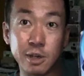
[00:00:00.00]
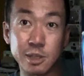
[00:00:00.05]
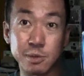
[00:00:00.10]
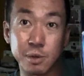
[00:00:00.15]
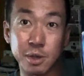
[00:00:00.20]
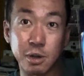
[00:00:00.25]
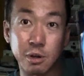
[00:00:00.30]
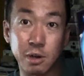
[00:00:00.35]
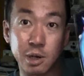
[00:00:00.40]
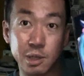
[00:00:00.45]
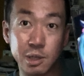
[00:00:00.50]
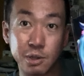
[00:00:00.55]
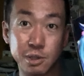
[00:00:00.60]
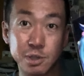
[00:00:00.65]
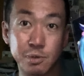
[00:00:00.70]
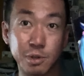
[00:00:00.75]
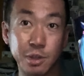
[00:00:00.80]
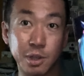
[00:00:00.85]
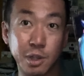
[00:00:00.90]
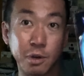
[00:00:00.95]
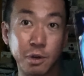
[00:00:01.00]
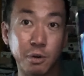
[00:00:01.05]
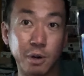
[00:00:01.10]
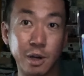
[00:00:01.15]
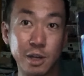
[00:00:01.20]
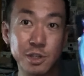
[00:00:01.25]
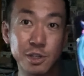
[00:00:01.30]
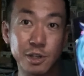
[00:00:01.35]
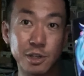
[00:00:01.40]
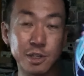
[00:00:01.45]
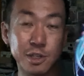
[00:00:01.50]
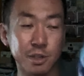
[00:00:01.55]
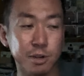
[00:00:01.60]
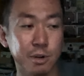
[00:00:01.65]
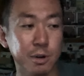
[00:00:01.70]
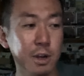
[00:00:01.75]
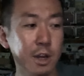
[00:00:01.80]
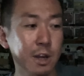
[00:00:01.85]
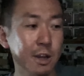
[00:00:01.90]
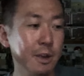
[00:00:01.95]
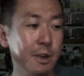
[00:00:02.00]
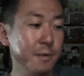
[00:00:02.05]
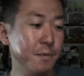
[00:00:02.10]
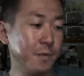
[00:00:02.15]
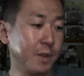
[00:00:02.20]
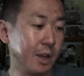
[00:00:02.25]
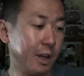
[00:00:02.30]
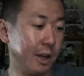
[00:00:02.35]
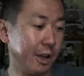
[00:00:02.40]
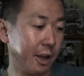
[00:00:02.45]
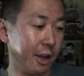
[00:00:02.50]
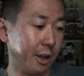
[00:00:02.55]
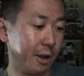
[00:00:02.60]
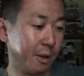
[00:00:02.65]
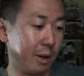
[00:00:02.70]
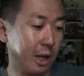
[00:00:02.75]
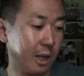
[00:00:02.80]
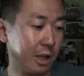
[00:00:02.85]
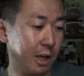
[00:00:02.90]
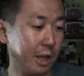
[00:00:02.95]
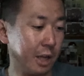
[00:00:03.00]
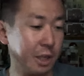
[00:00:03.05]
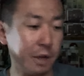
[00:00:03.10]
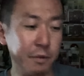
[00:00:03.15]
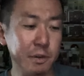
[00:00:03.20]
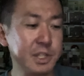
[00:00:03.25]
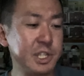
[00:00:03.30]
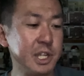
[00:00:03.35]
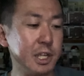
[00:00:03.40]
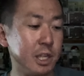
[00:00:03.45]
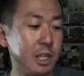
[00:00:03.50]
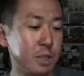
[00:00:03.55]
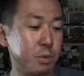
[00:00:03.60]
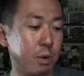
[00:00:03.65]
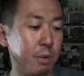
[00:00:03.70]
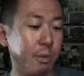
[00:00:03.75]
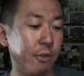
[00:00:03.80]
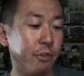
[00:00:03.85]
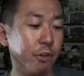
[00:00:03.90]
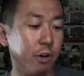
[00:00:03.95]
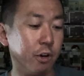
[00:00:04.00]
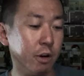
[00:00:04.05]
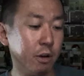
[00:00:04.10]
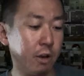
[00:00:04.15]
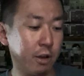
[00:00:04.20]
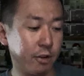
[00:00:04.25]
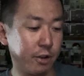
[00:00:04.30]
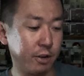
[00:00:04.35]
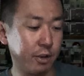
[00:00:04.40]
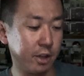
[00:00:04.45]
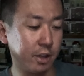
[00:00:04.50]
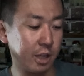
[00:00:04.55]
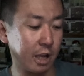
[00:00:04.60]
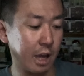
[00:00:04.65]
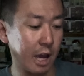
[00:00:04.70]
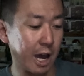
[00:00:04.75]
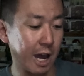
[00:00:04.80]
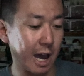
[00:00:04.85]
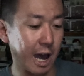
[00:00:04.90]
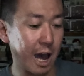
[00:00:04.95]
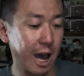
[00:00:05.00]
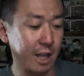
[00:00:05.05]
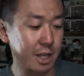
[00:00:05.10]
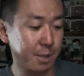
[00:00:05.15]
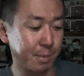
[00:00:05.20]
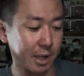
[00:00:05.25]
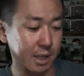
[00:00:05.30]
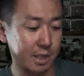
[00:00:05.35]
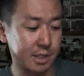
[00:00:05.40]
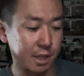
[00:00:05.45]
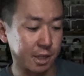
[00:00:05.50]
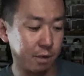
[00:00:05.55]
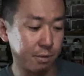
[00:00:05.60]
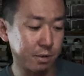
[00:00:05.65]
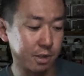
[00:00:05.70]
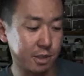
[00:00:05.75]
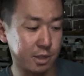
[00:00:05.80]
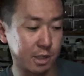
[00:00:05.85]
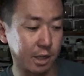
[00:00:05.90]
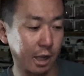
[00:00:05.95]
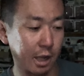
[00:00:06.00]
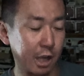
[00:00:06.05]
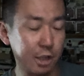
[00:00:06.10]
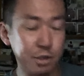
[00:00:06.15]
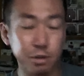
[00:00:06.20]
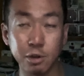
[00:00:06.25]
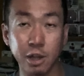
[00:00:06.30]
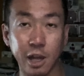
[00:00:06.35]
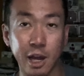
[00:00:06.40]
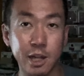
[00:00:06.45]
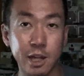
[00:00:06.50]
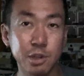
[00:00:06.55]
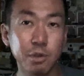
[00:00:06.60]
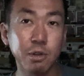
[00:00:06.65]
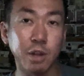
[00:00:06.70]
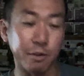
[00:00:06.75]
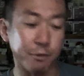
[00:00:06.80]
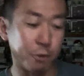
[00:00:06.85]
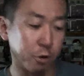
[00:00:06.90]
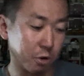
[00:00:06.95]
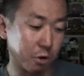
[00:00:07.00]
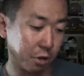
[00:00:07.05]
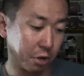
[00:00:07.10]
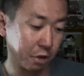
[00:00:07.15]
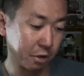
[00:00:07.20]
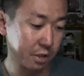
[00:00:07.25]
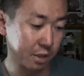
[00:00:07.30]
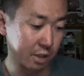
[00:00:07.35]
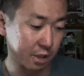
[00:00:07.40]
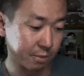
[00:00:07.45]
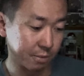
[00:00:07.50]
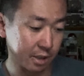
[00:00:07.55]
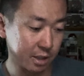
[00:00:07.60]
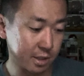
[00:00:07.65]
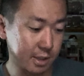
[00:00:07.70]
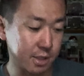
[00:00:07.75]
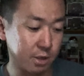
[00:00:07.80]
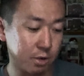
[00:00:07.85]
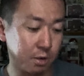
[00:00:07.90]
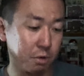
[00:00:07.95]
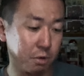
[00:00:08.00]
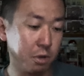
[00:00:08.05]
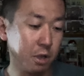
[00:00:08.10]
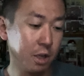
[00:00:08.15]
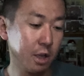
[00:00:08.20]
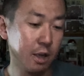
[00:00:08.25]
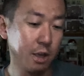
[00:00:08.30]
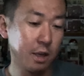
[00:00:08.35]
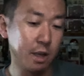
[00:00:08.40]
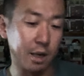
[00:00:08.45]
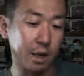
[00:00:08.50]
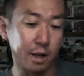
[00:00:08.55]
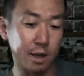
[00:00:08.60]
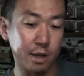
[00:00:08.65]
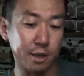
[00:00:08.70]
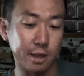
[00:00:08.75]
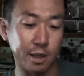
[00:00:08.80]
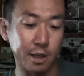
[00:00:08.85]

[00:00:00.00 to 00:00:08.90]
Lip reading: as well. It looks really cool actually. So I've never seen this one before. I had to pick this up because like I do like Vocaloid, I mean. So, and